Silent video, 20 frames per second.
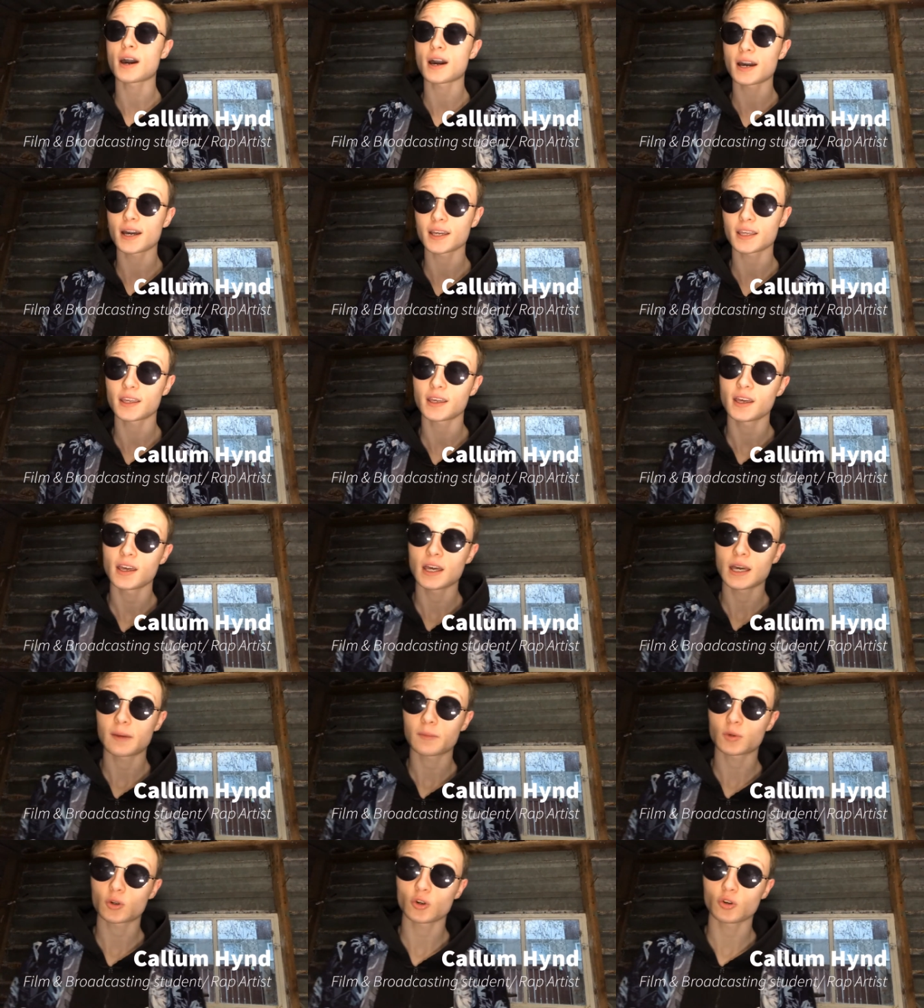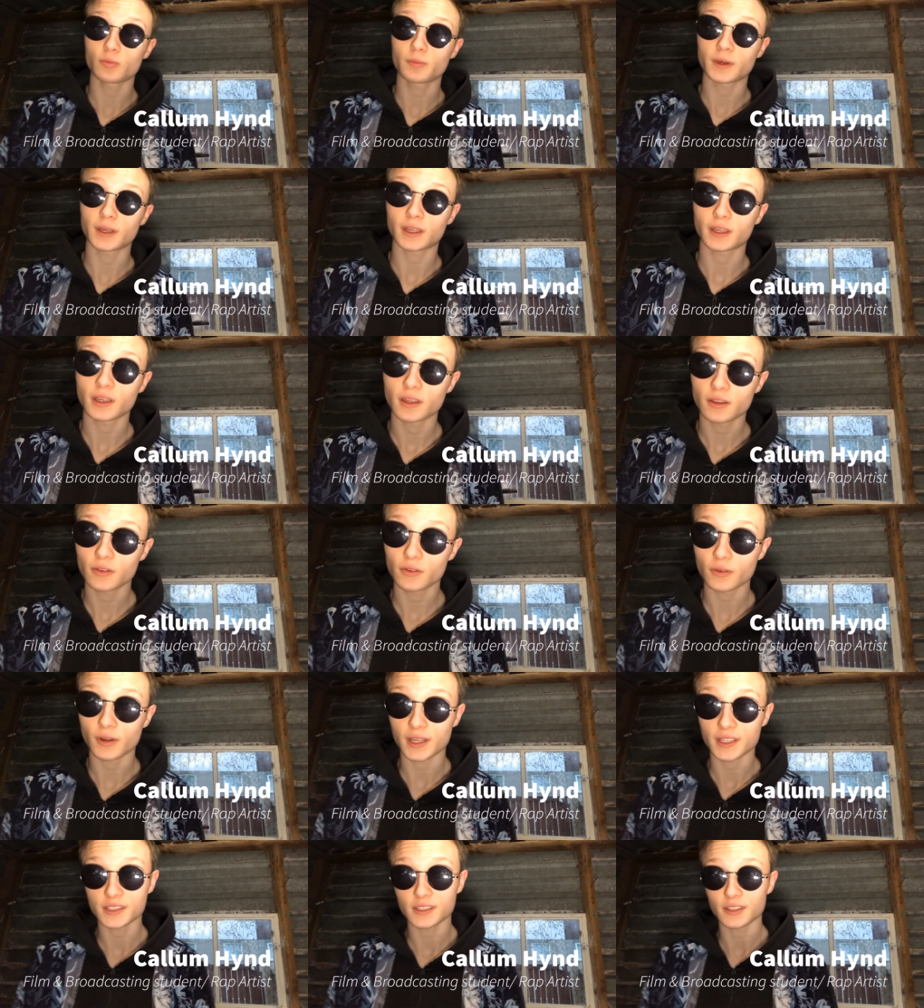I am coping
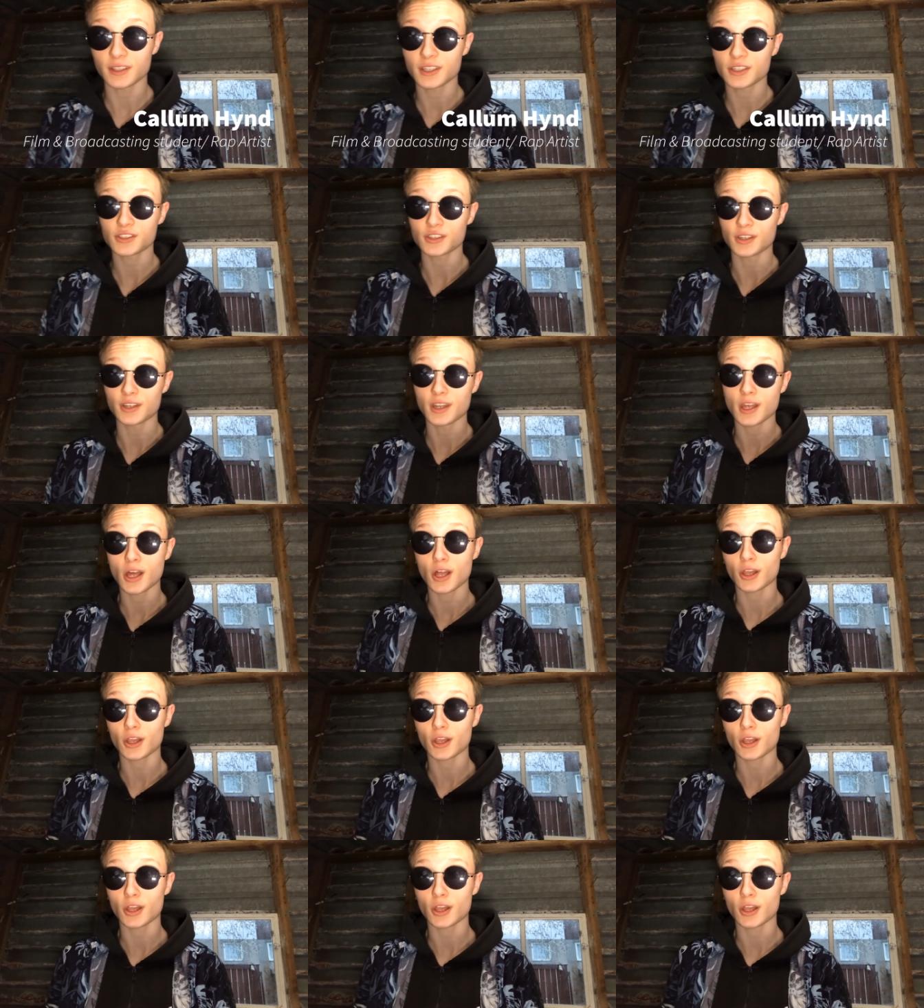through isolation.